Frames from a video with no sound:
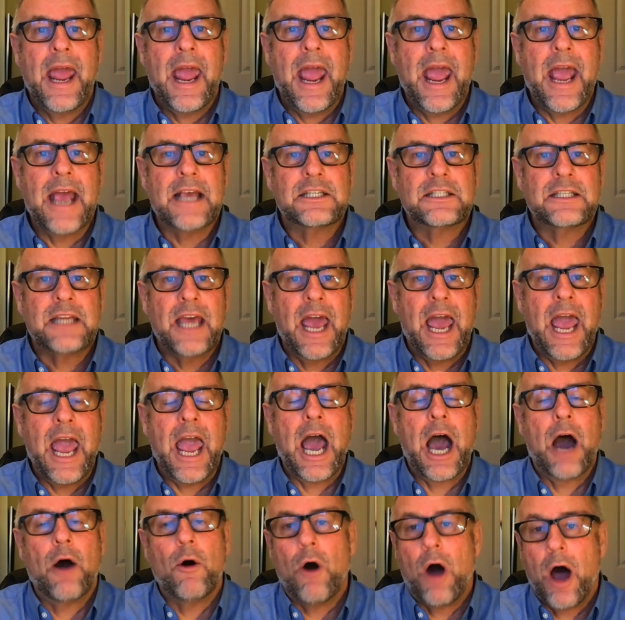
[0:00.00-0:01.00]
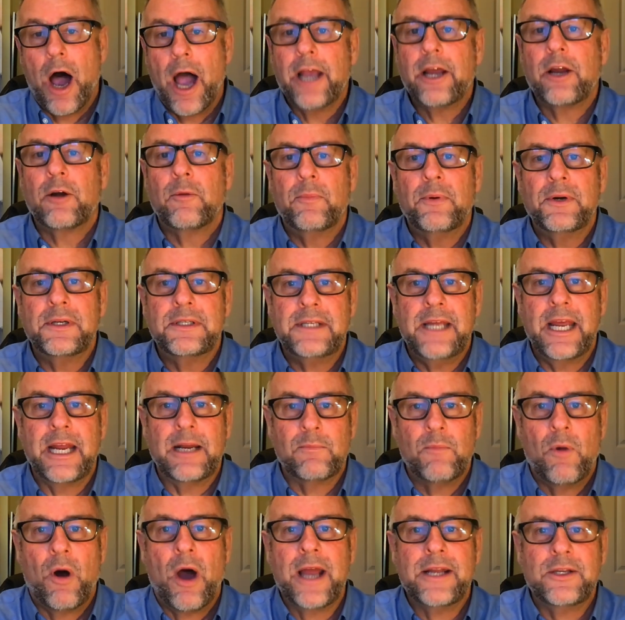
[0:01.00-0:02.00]
as to how I could
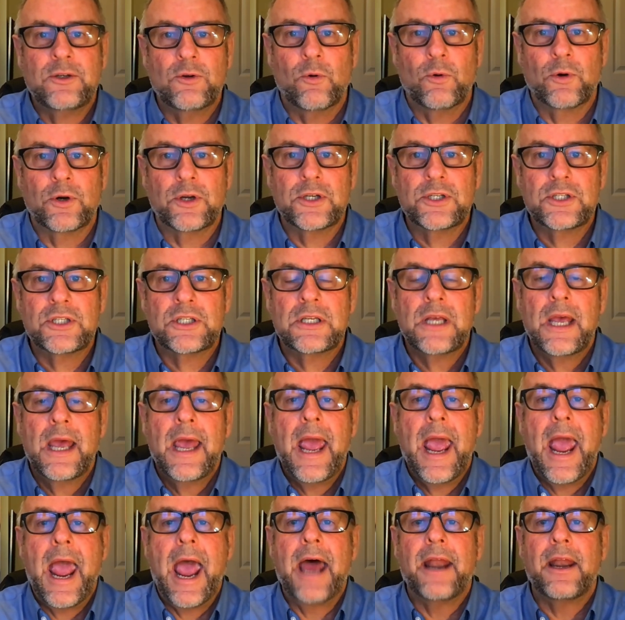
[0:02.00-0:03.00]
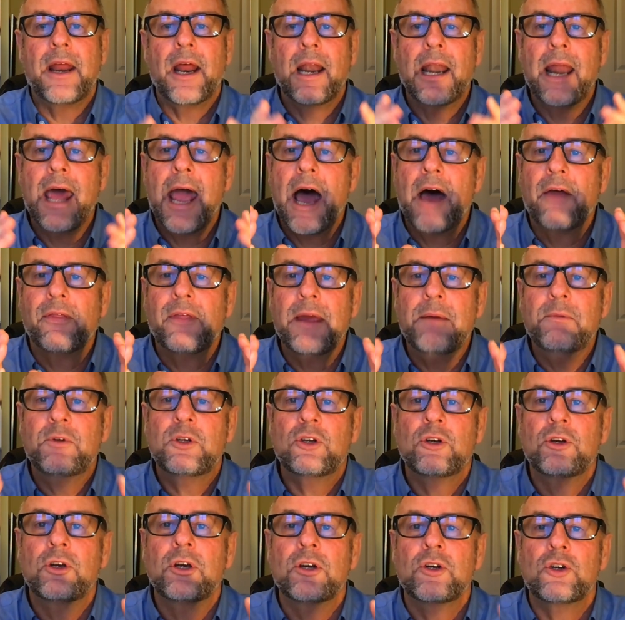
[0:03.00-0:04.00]
protect my daughters and allow them
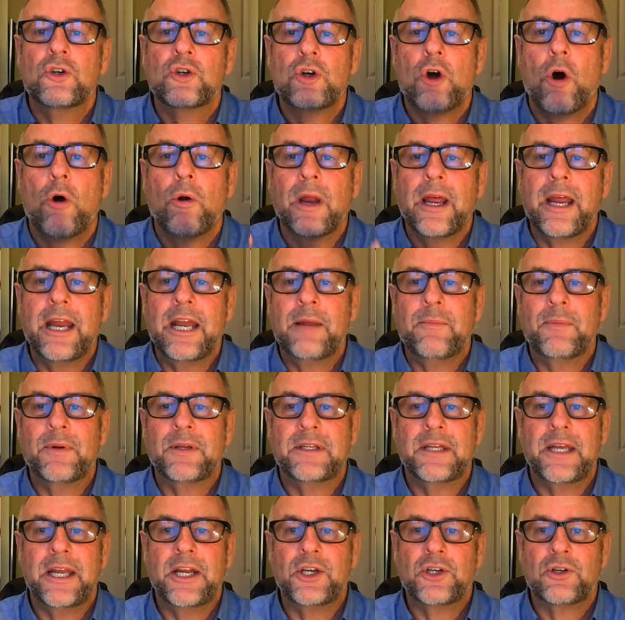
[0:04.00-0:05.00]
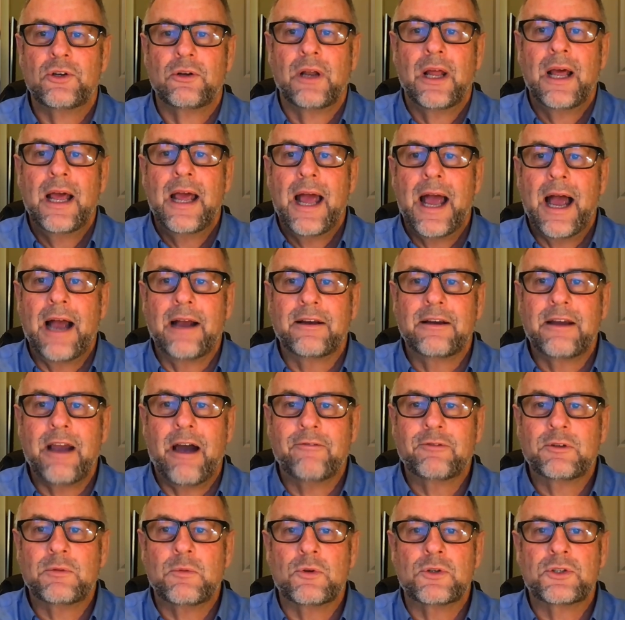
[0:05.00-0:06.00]
to control any potential
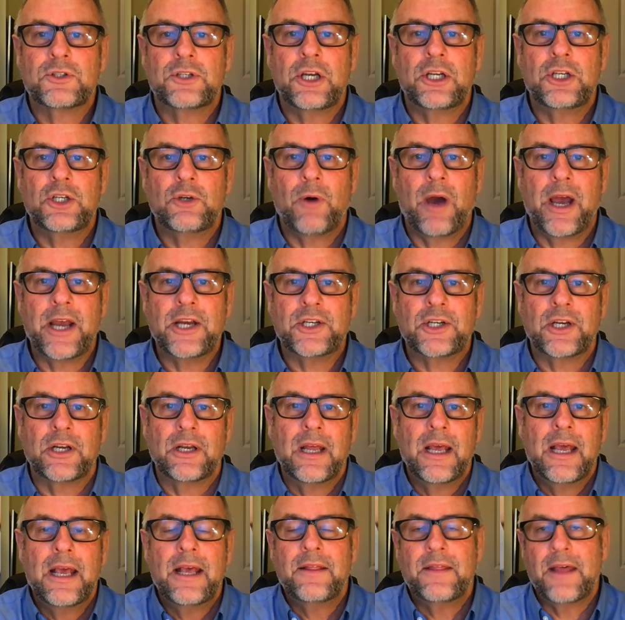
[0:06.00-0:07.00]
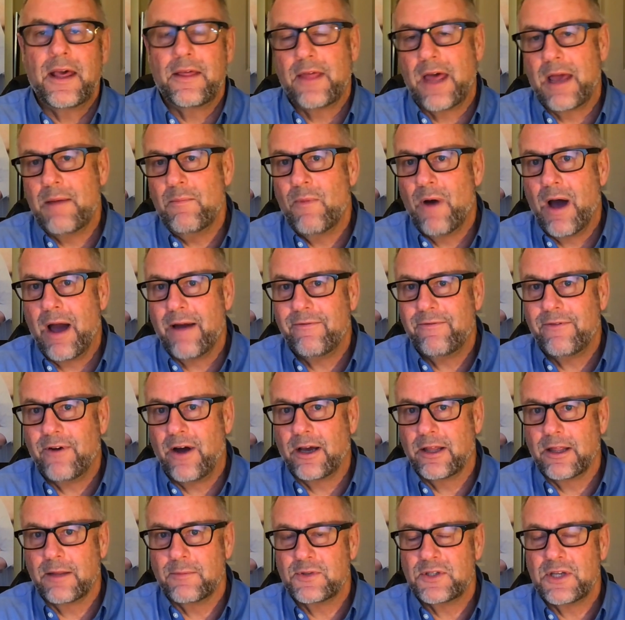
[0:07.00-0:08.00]
uncomfortable situation that they might
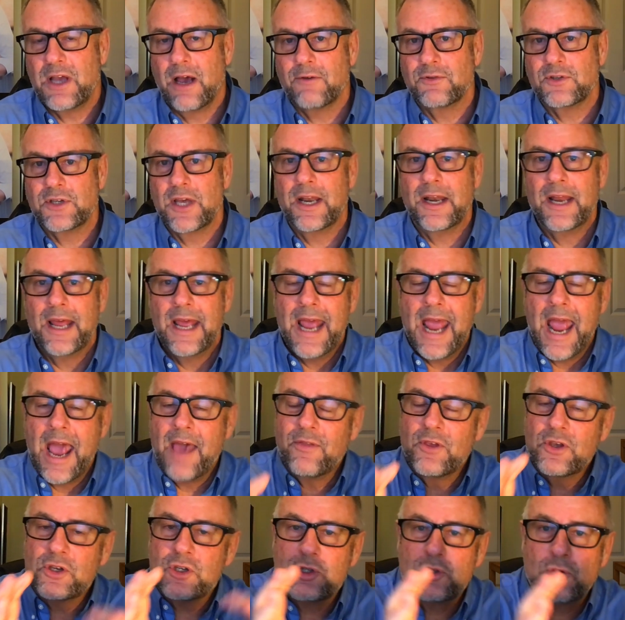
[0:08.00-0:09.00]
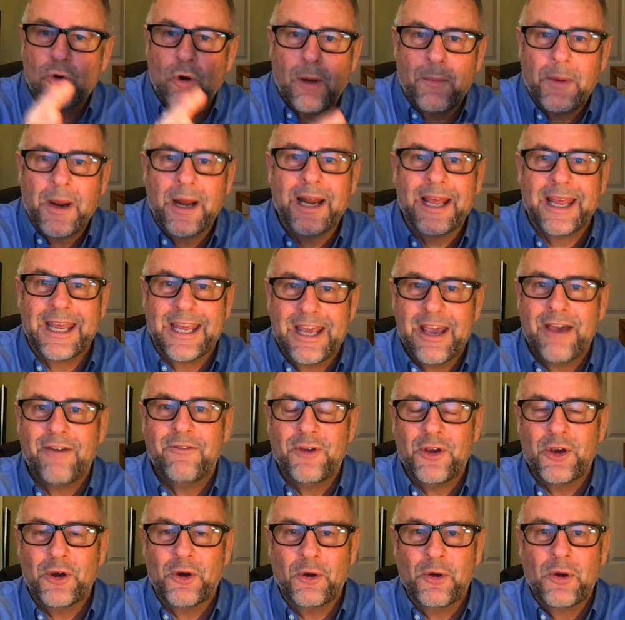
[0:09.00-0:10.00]
find themselves in. And the story I'm going to give
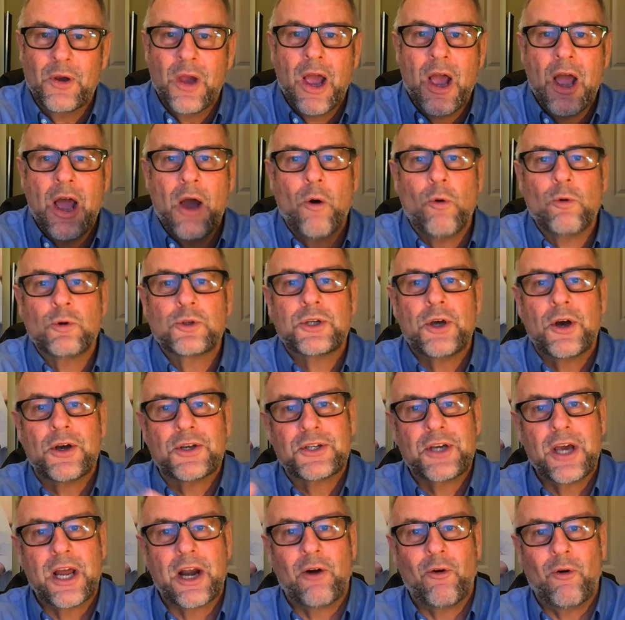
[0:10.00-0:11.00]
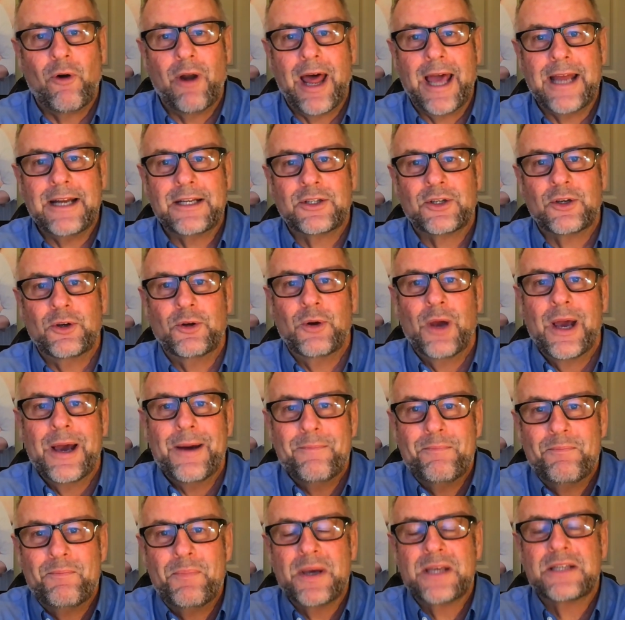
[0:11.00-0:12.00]
you also is going to relate to
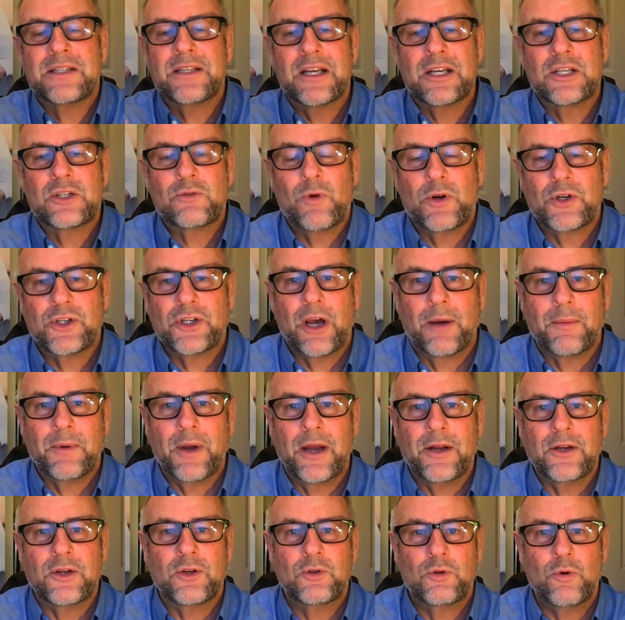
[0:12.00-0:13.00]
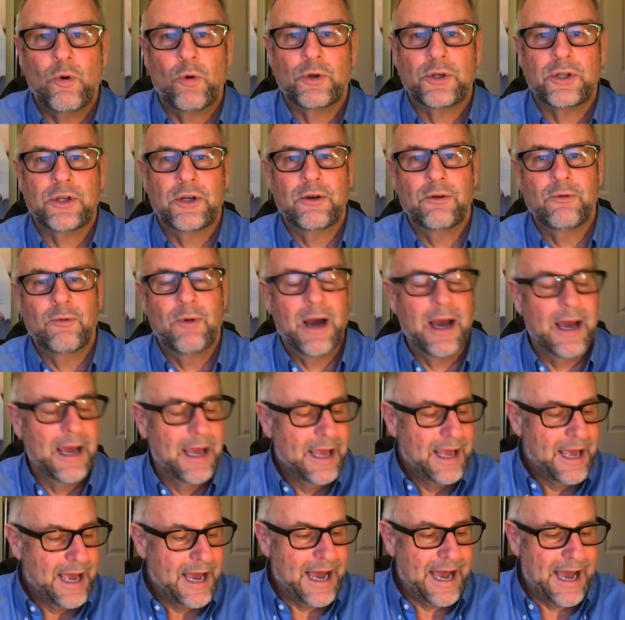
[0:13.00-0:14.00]
business, which I'm going to talk to you
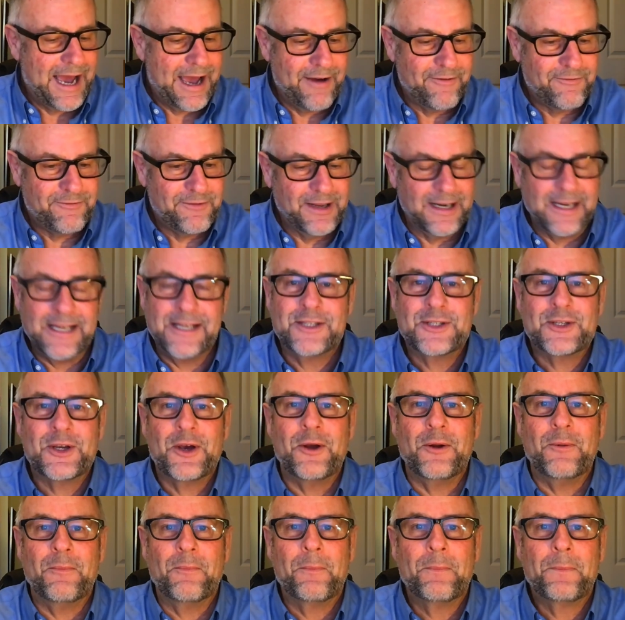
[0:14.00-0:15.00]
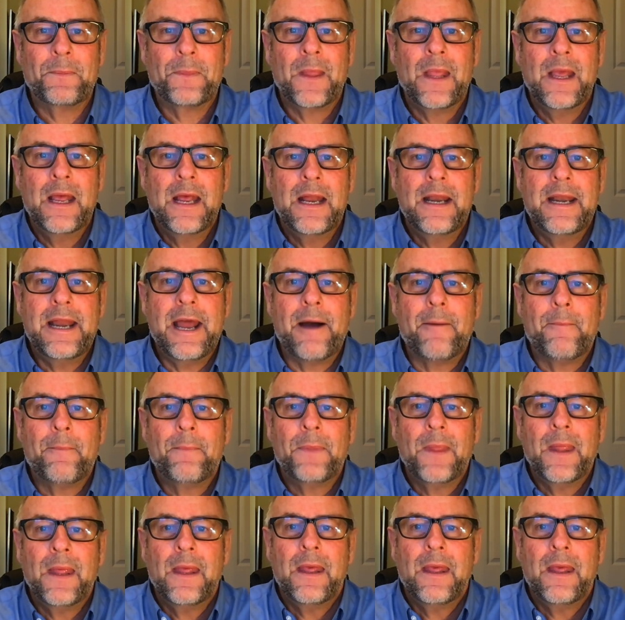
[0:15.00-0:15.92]
fairly soon. Now,